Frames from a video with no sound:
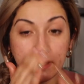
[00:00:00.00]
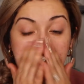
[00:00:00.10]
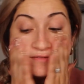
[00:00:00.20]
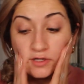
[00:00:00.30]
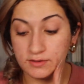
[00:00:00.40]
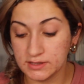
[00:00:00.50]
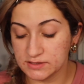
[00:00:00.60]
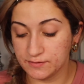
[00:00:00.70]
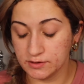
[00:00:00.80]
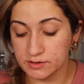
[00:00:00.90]
I love how
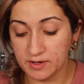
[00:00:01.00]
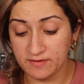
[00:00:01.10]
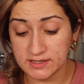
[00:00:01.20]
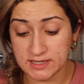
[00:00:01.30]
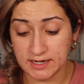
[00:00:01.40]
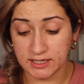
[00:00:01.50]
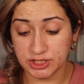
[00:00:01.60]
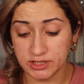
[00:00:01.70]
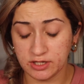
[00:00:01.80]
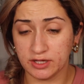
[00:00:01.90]
this feels on my face, and I
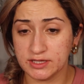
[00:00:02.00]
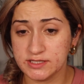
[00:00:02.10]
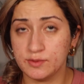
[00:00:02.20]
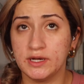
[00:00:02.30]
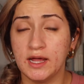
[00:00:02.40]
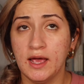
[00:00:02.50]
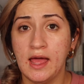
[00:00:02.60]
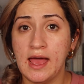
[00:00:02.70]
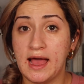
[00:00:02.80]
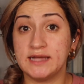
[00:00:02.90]
actually got this one
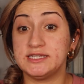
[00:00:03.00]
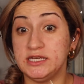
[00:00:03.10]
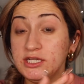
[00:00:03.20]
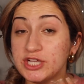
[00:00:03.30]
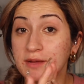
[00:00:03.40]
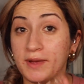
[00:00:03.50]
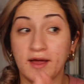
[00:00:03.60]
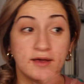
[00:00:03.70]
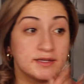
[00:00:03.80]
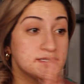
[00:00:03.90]
at TJ
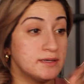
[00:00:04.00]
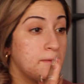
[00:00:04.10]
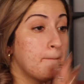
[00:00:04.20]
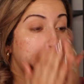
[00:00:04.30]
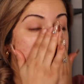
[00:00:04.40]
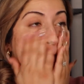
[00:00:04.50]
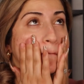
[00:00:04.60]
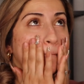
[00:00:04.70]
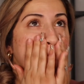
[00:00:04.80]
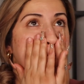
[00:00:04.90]
Maxx.
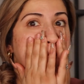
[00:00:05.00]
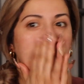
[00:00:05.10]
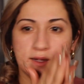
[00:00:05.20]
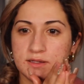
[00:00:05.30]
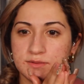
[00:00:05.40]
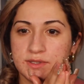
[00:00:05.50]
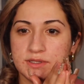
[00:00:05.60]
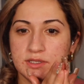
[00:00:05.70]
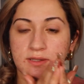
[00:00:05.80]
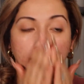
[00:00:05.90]
Did I get this one
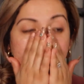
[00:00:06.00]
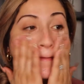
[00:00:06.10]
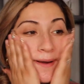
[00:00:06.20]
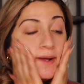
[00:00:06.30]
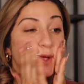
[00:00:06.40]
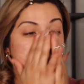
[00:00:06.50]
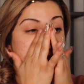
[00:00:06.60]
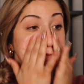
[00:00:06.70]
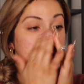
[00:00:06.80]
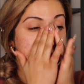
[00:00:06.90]
at yeah, I got
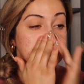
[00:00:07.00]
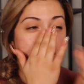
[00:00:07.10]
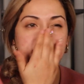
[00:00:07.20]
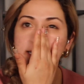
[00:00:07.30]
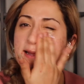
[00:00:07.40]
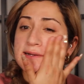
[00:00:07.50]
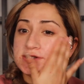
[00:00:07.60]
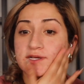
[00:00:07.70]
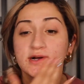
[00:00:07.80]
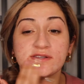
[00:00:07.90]
this one at TJ Maxx, and I
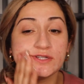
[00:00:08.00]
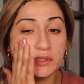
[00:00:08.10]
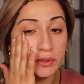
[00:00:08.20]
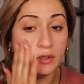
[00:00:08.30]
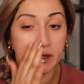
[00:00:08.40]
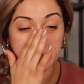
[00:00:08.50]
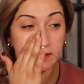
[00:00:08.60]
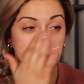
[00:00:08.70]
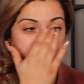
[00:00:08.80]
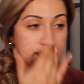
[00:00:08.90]
actually got two
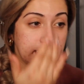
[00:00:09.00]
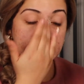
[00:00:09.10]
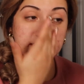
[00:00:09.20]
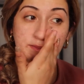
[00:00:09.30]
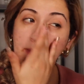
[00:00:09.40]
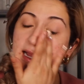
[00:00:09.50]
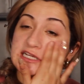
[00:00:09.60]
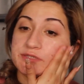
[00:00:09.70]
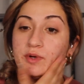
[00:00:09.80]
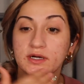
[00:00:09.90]

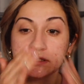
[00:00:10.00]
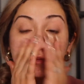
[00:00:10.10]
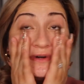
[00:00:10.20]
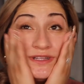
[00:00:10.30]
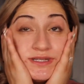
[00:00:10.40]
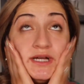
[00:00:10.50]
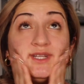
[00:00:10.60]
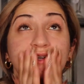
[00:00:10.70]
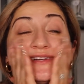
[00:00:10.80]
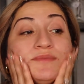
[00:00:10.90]
Smashbox ones at
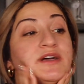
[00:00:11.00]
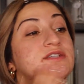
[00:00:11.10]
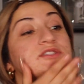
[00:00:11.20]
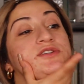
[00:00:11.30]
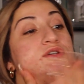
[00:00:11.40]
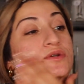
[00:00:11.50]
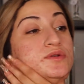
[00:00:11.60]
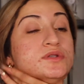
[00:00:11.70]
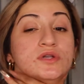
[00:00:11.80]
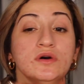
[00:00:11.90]
TJ Maxx
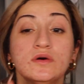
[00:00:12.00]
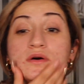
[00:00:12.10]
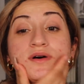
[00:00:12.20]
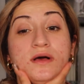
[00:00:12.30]
too, so